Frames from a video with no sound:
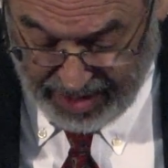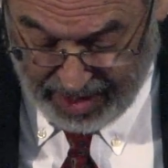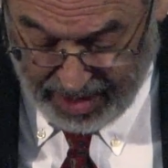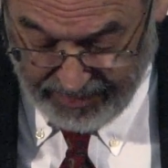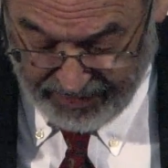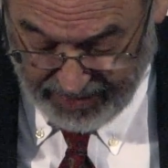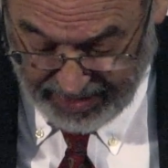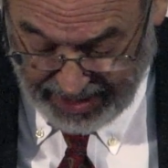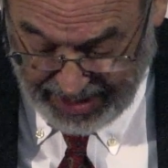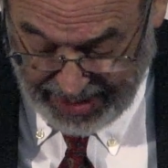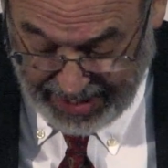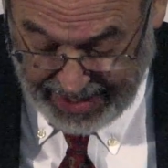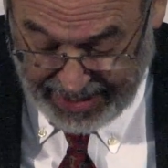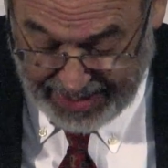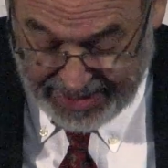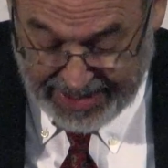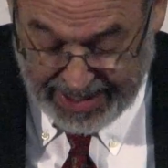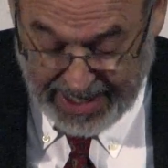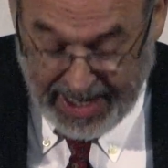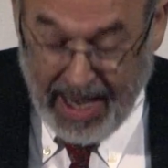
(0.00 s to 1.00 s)

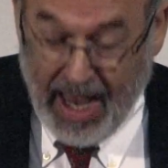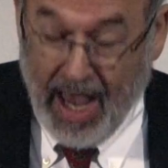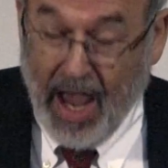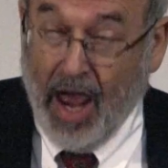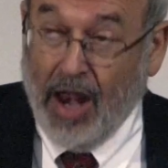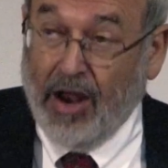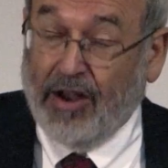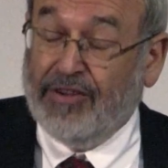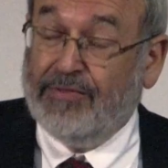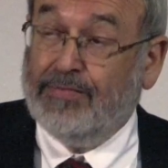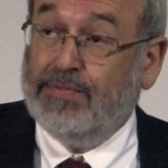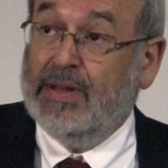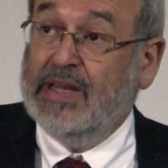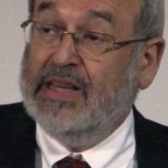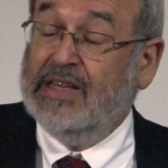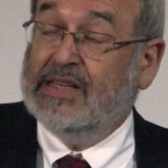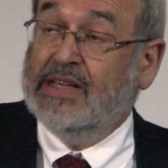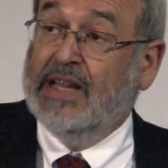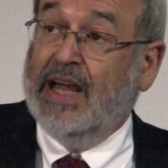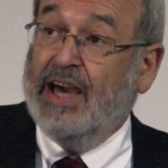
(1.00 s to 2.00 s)
overlaid. And I was
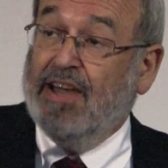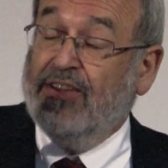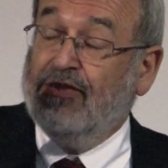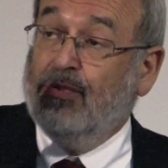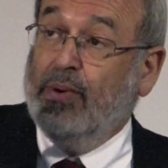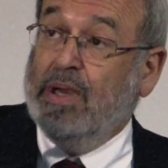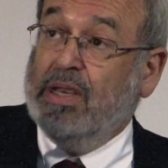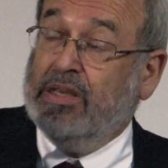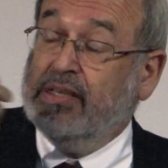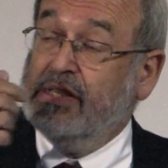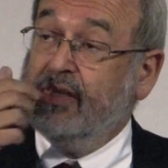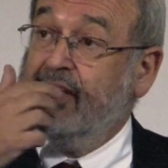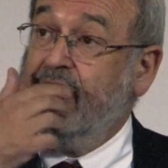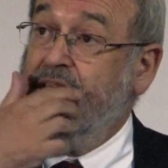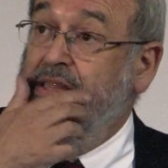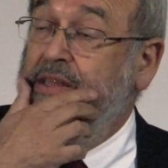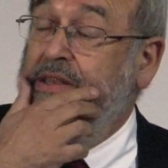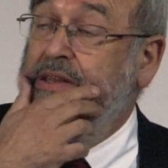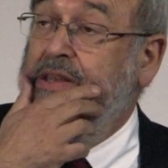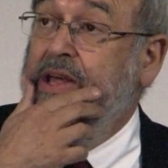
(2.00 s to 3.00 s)
pleased last week to
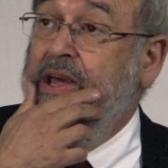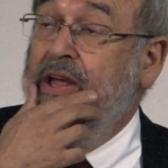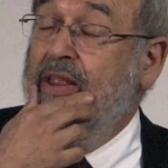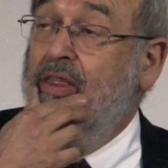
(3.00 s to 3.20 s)
see that